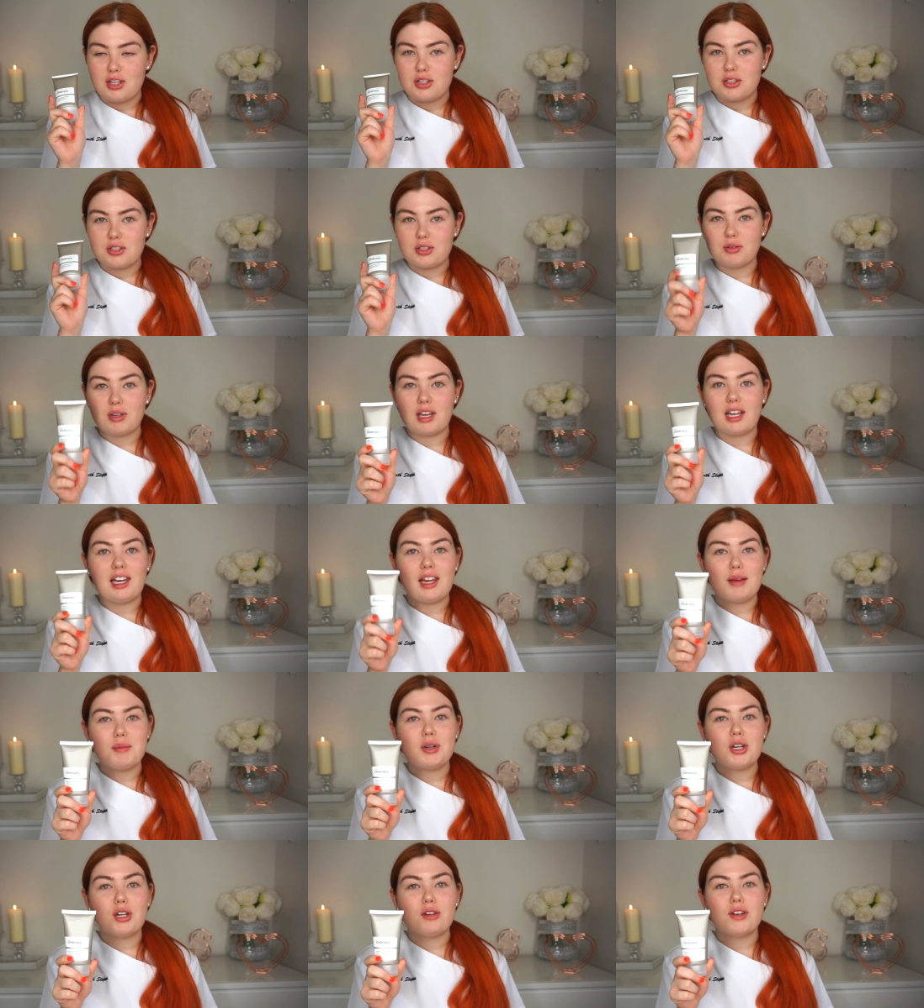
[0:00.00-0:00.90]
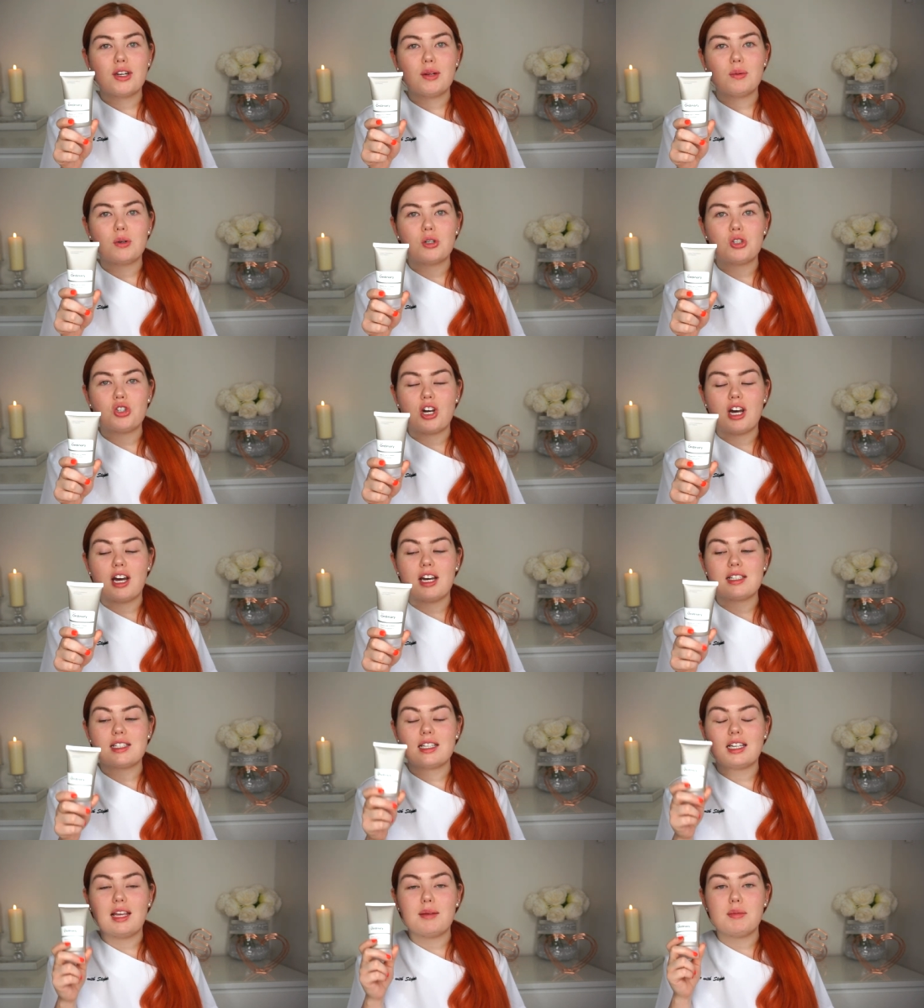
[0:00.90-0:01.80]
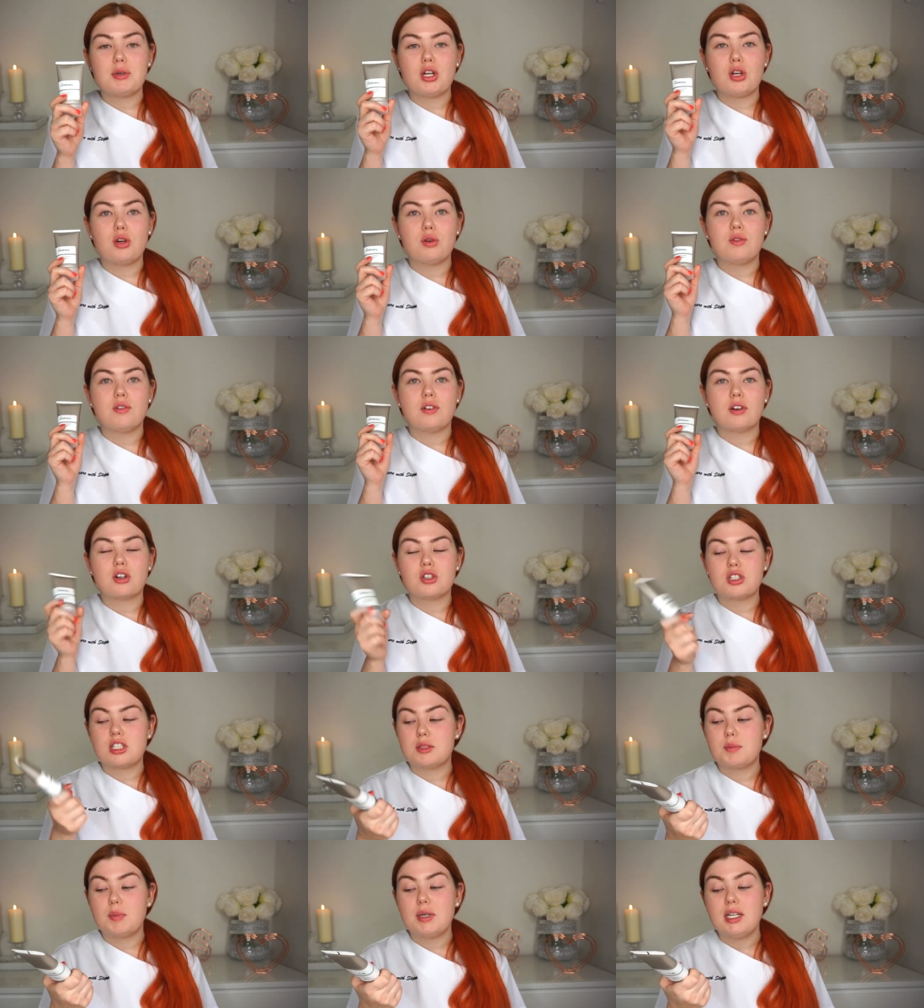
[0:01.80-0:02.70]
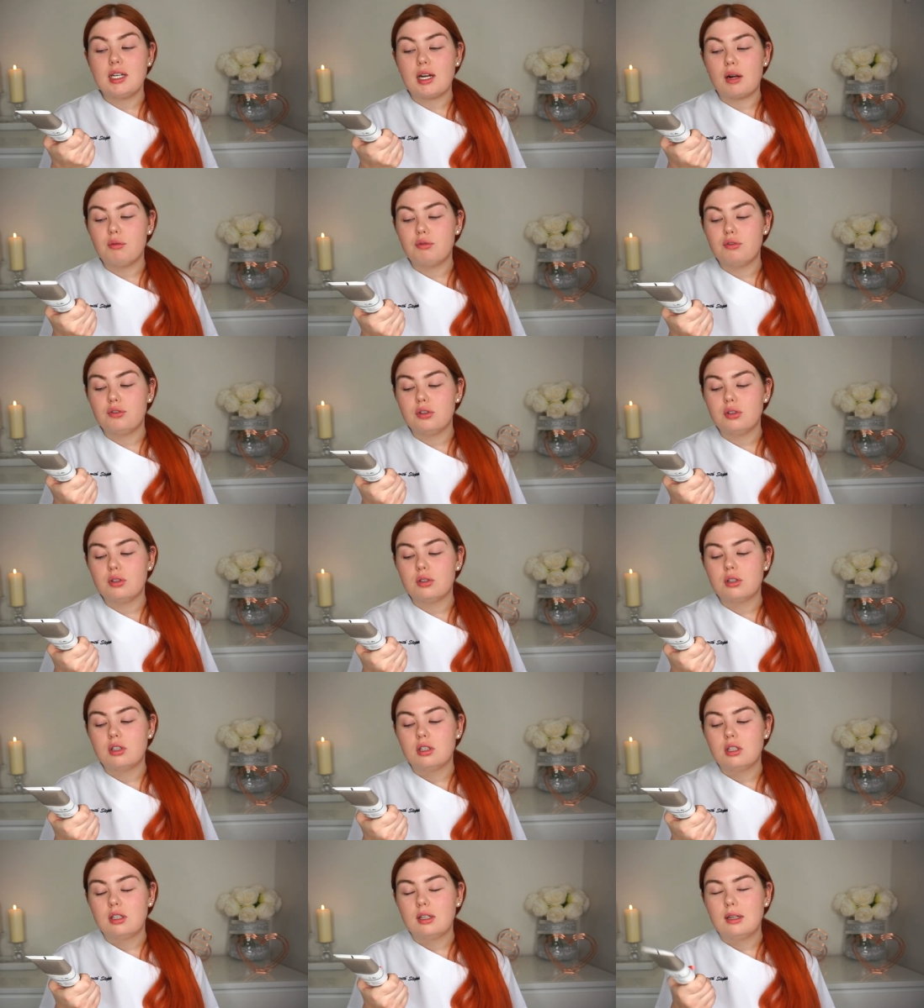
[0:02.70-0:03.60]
So yeah, let me know if anyone tries it. Let me know, because it's been out for